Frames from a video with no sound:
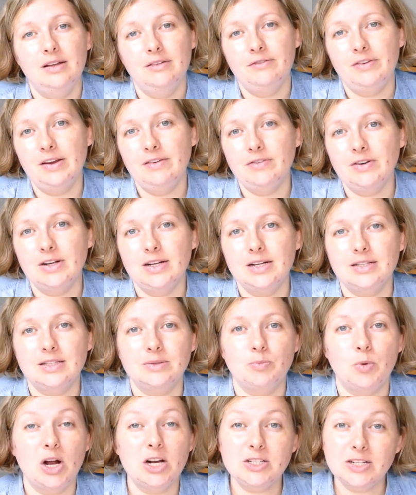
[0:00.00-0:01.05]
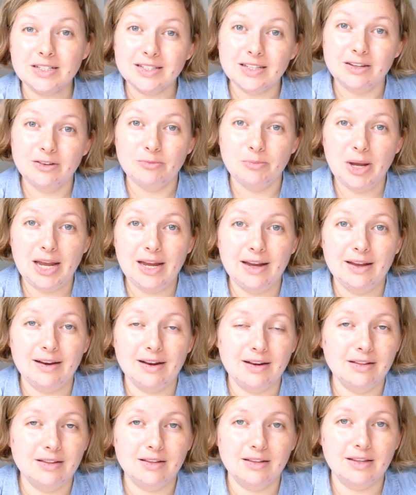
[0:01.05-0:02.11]
favorites, projects that you've made,
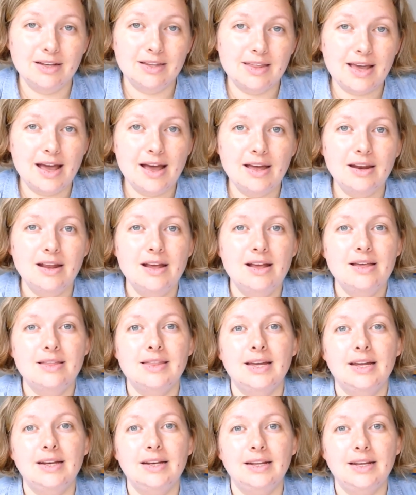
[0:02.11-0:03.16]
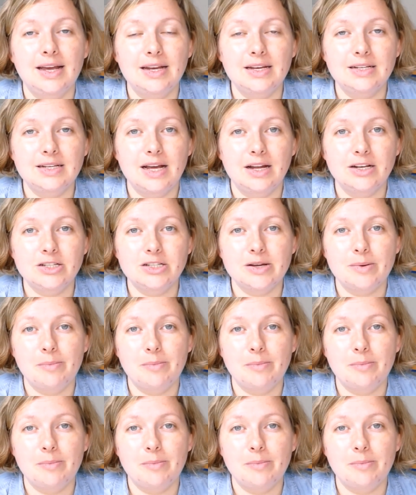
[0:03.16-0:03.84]
anything like that, then get in touch.